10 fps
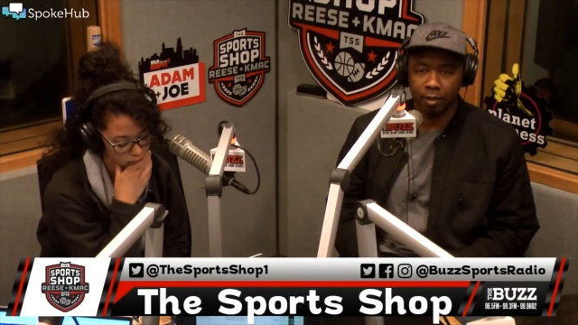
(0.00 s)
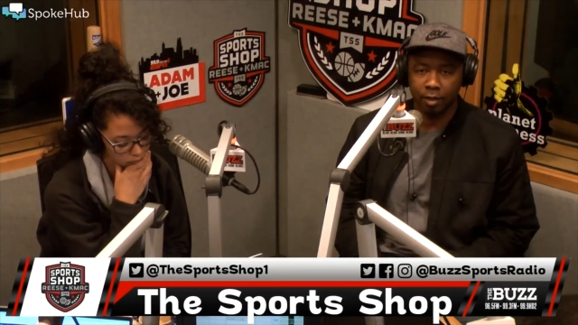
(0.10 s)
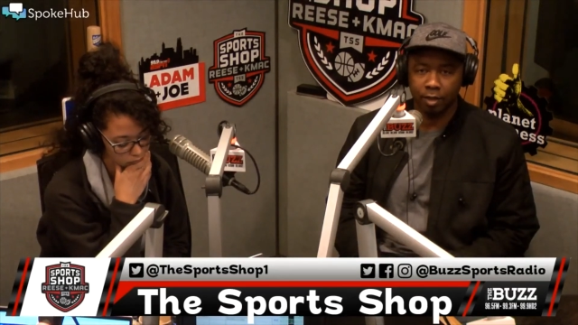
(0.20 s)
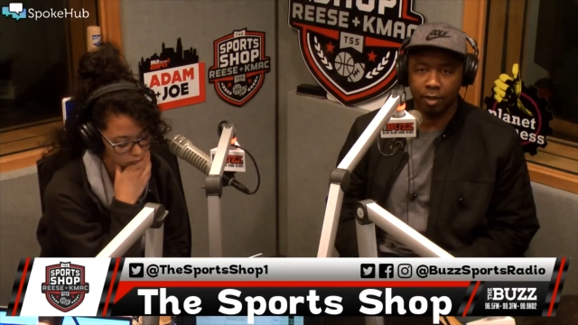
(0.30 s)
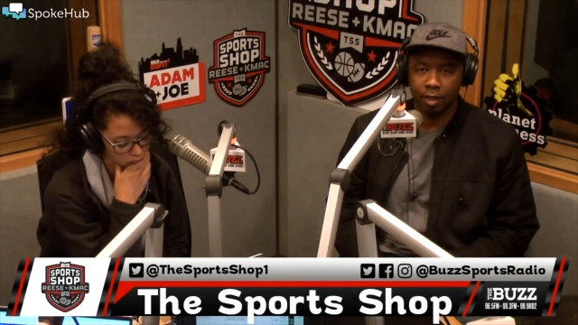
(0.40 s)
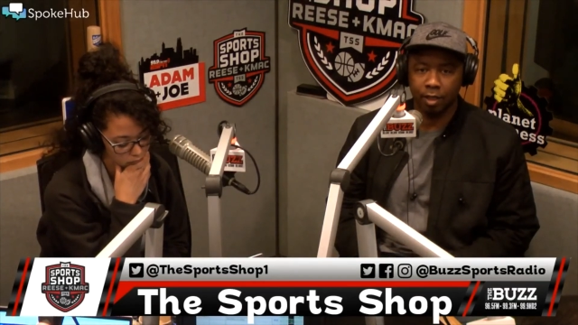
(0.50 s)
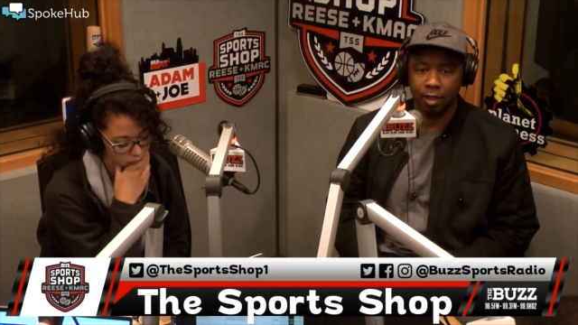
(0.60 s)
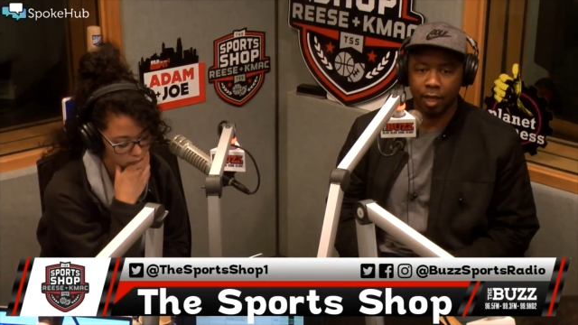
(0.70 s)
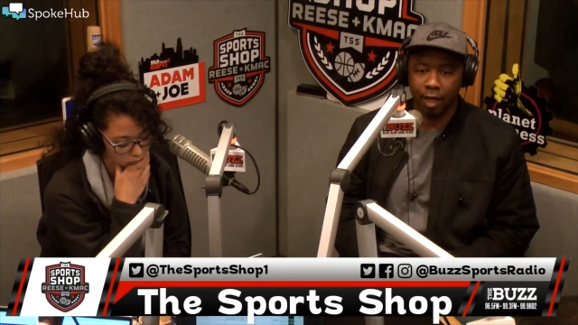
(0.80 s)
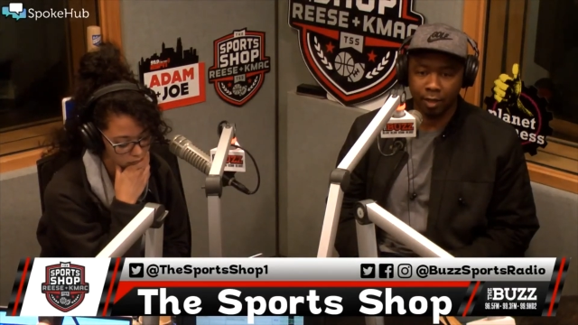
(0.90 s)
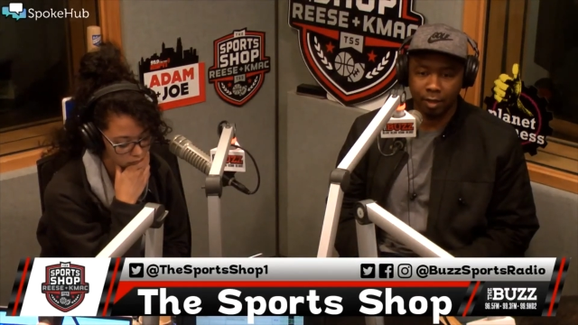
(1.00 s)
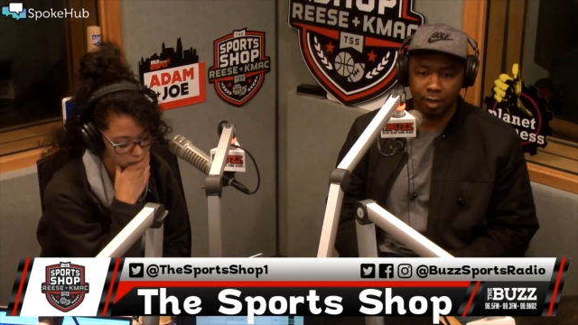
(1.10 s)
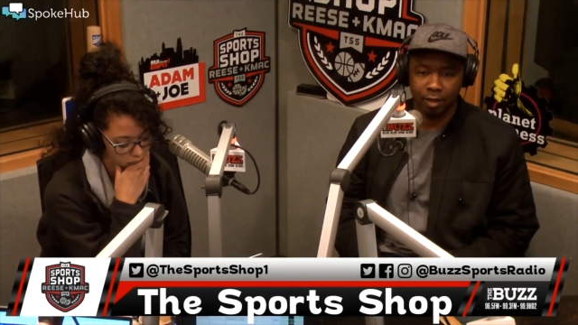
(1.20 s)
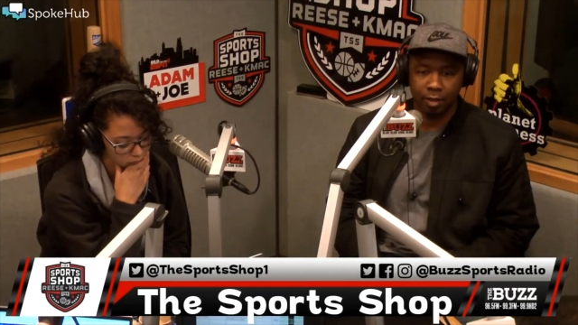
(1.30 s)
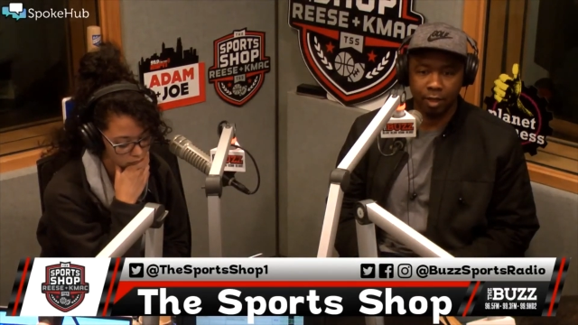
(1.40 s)
Speaker 1: Just the
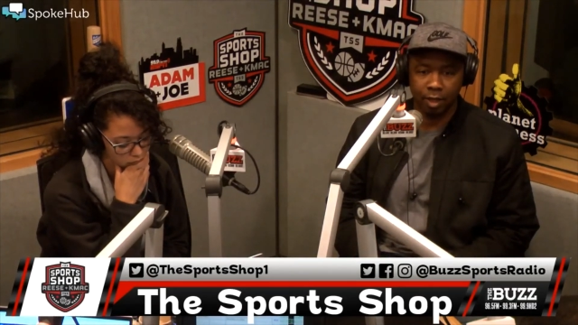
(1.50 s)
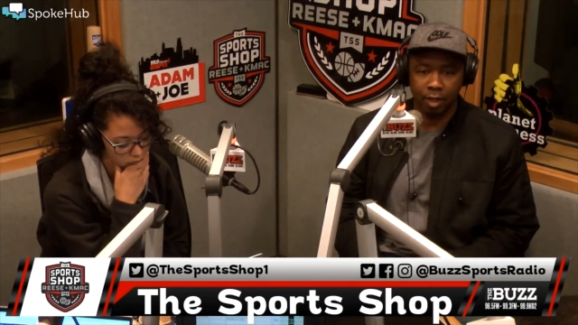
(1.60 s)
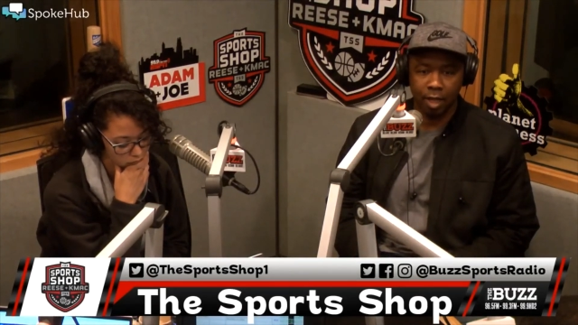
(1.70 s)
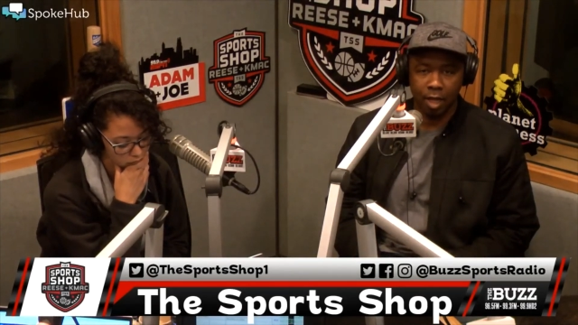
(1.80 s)
excellence. And